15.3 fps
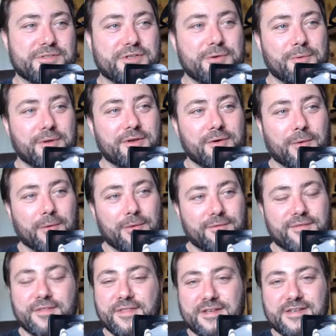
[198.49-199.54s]
Do you want all
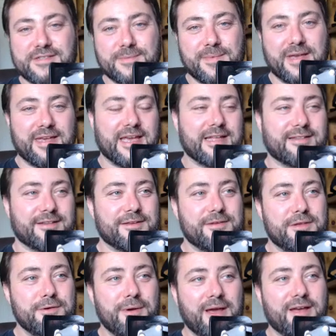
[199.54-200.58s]
of the things that men get? Do you?
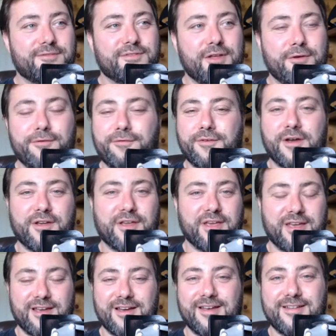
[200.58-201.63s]
You have no
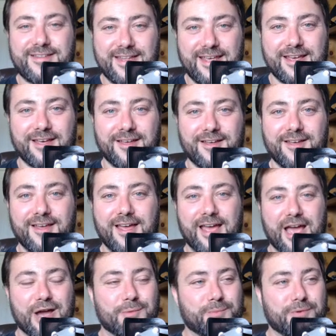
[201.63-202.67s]
fucking idea
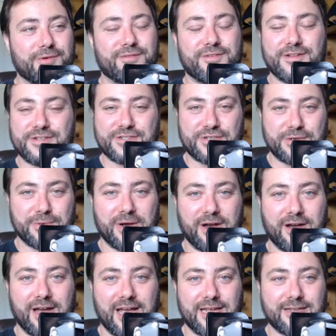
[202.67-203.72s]
how privileged you
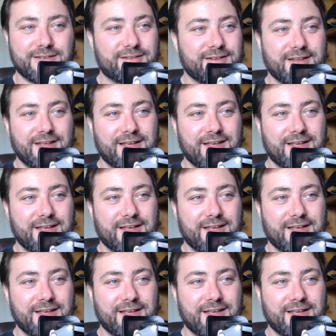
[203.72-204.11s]
are, and